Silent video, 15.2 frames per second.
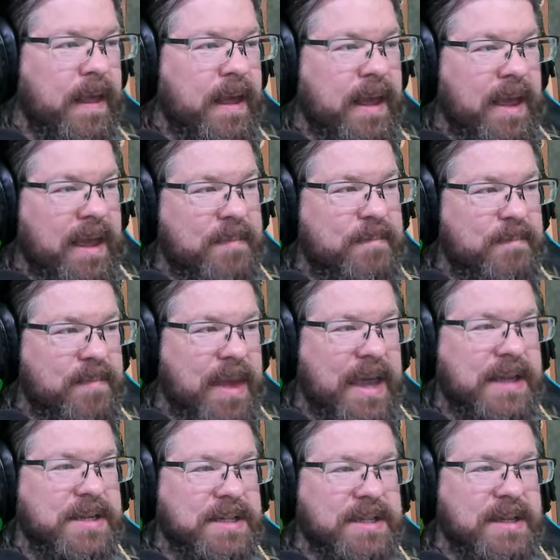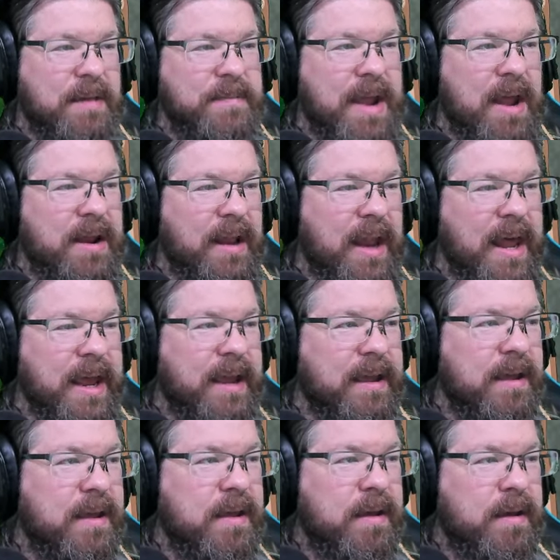It may just come down to, like,
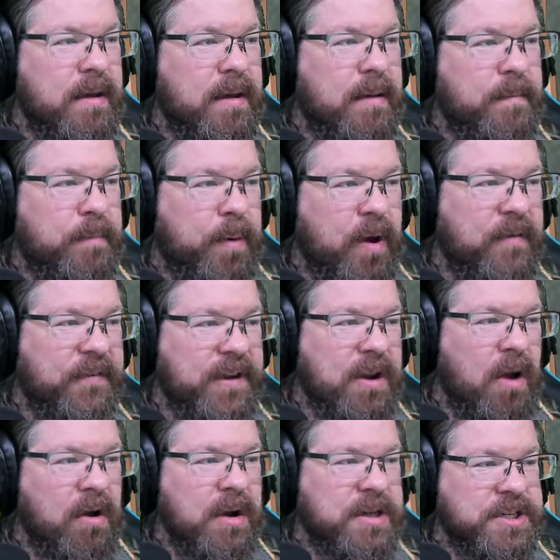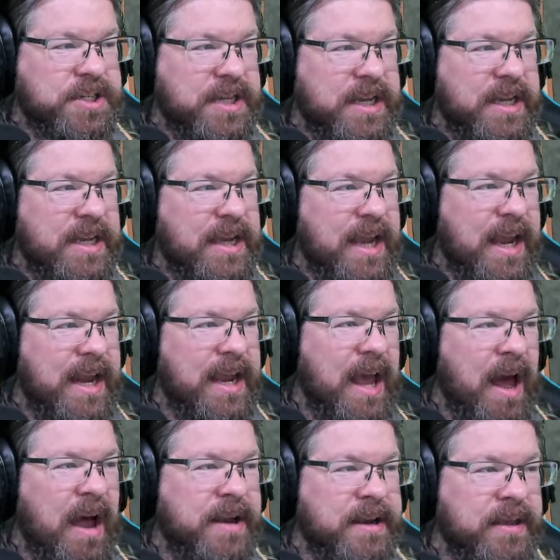perfect RNG, hitting
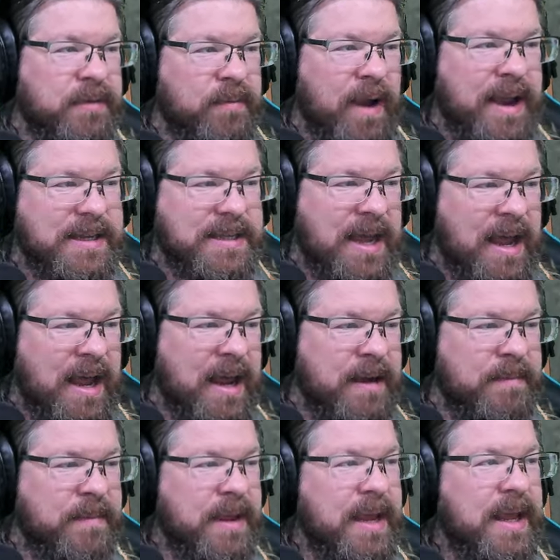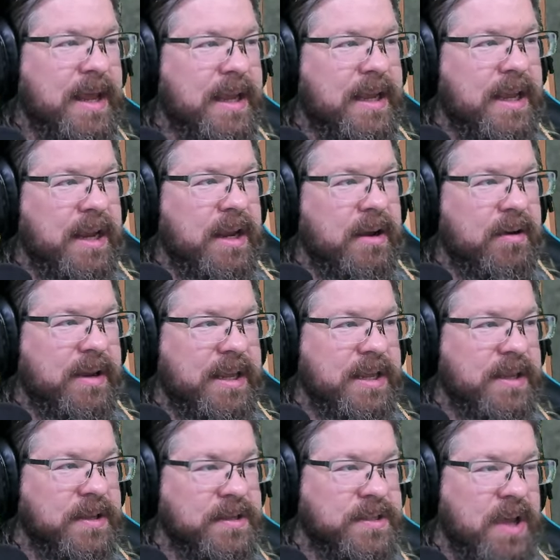Anya at the right time, getting your
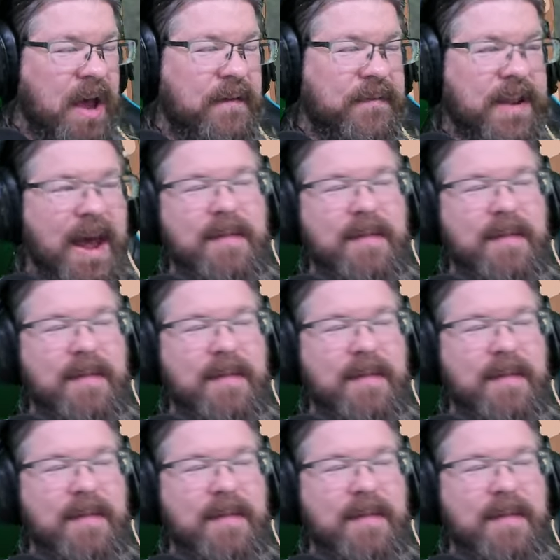heals off, not